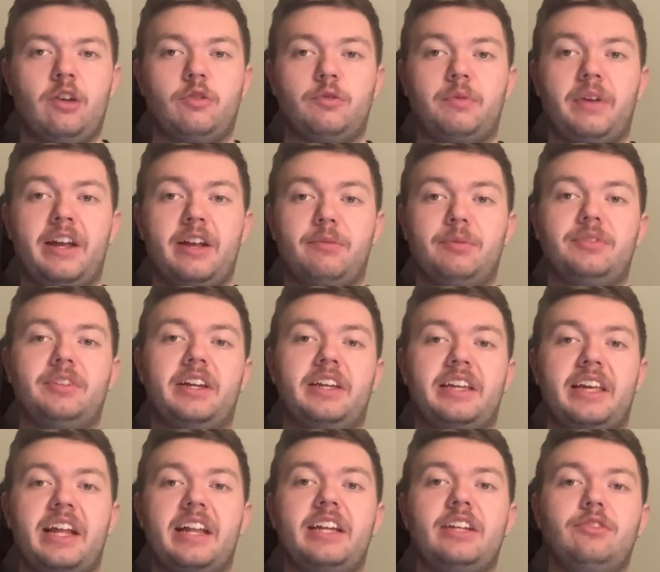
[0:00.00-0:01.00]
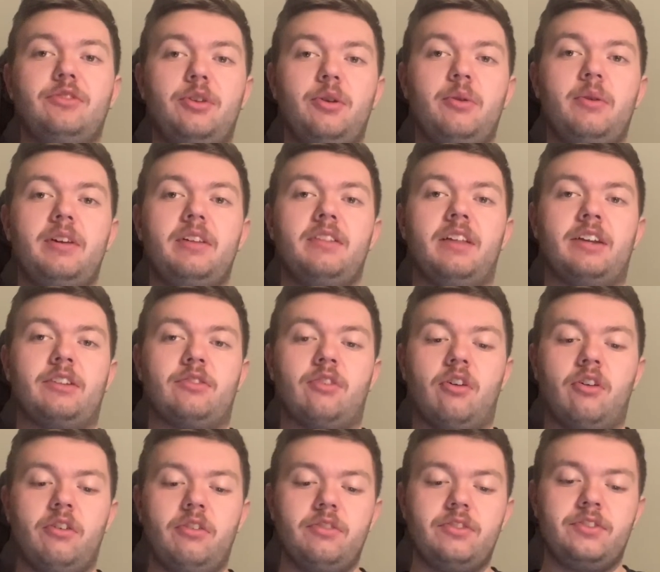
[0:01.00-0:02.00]
animals that can get into it, like
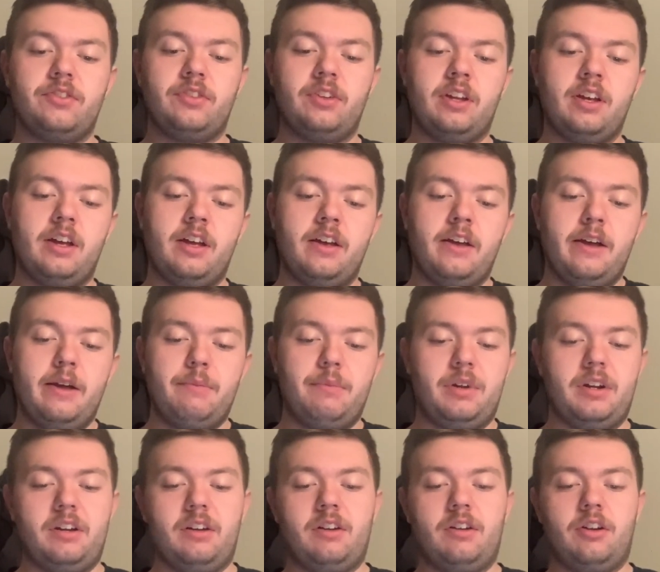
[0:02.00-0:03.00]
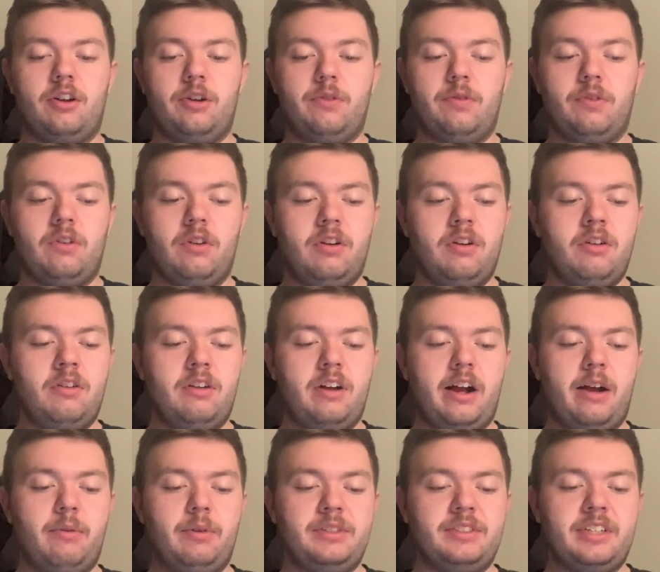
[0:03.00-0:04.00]
dogs. But overall, I
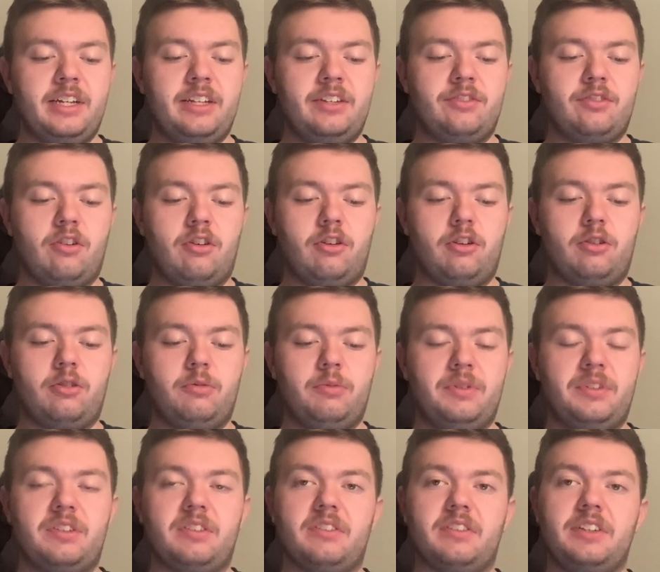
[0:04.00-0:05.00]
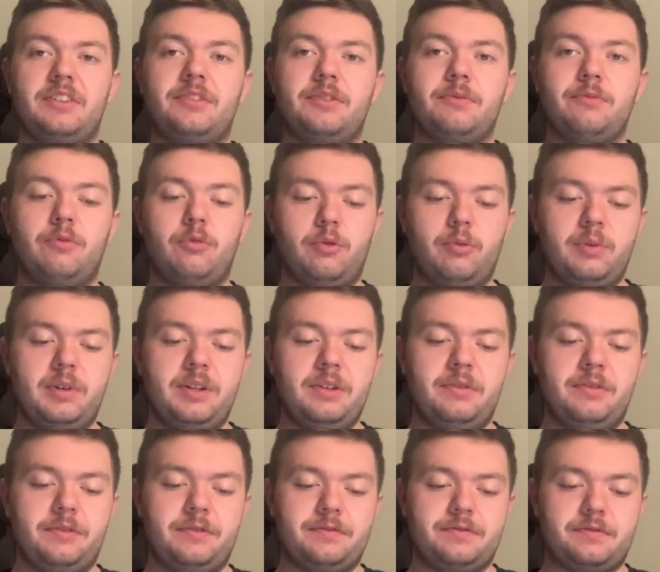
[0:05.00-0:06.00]
would say this article is the least
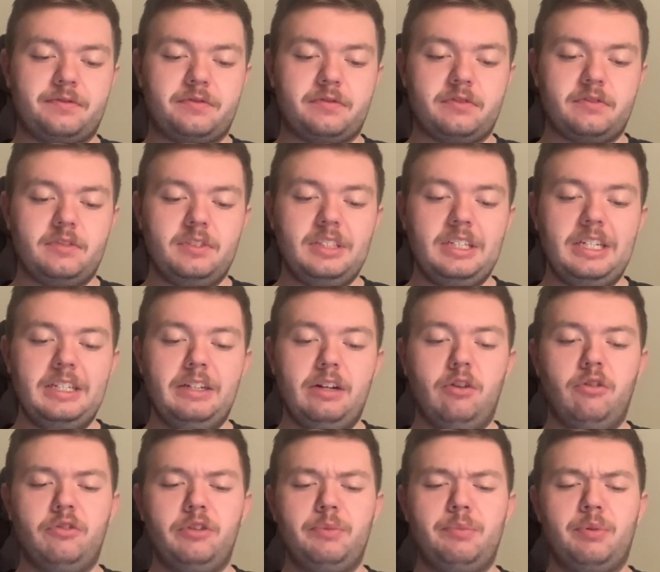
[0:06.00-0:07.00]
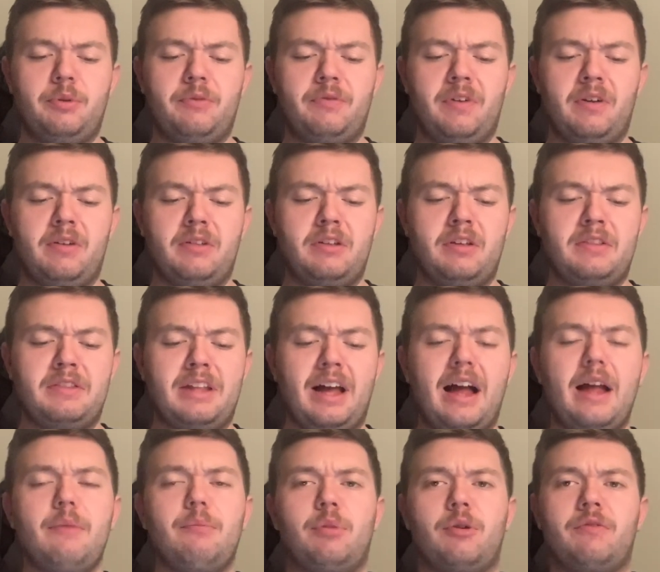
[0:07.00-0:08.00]
informative. Not only
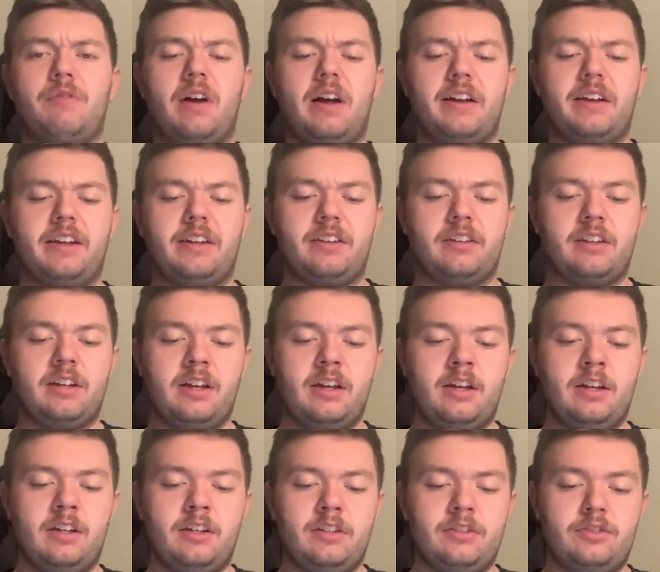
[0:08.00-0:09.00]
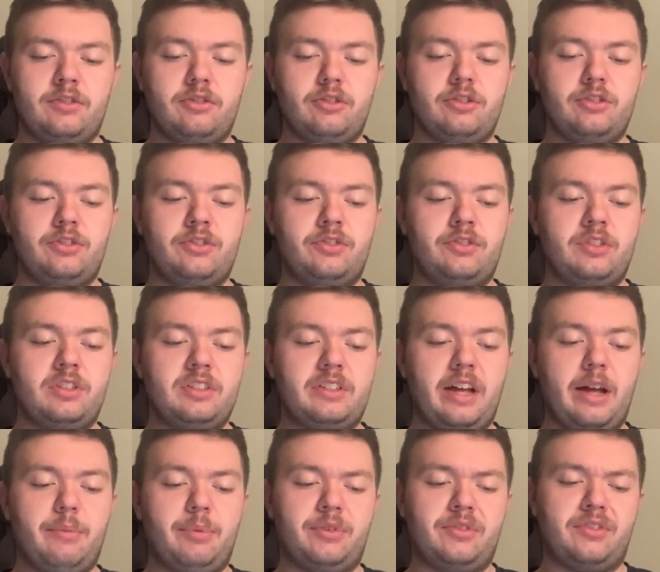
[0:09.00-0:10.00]
not providing solutions to the
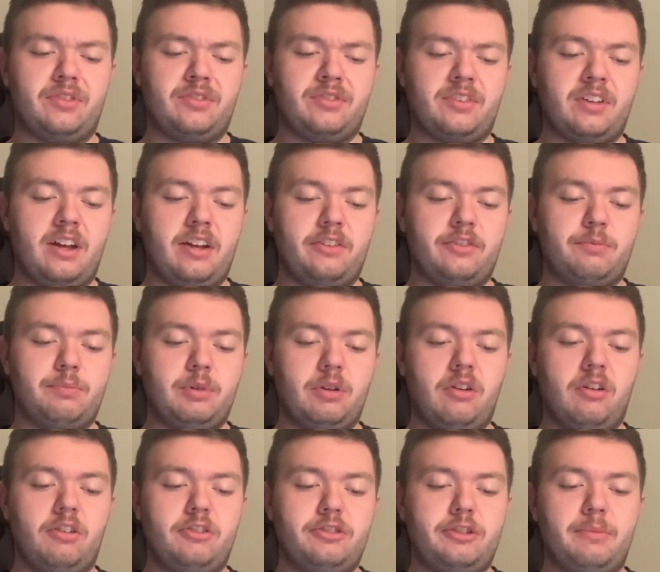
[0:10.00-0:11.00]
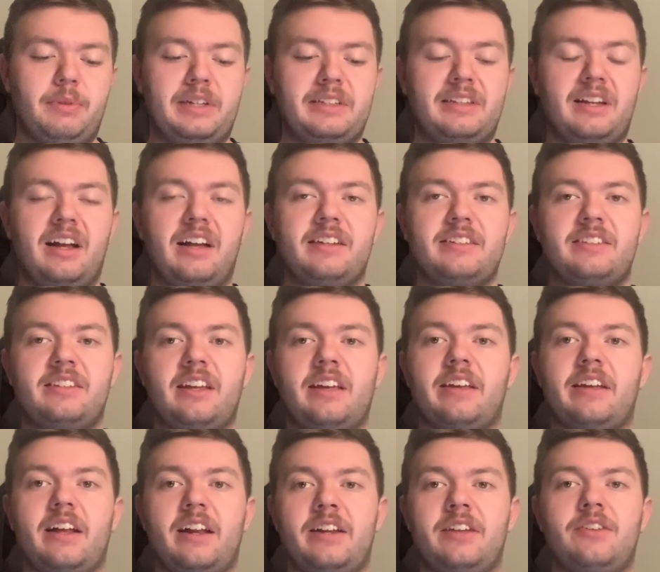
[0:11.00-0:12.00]
topics discussed, but also by not
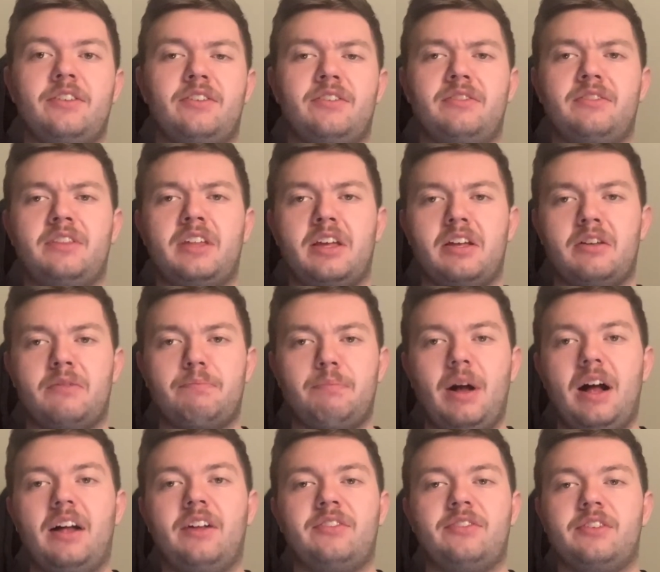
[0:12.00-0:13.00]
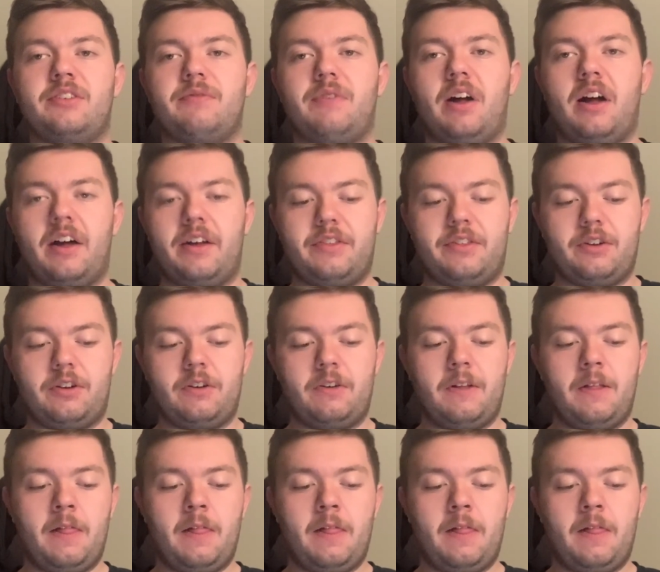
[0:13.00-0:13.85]
saying anything positive either.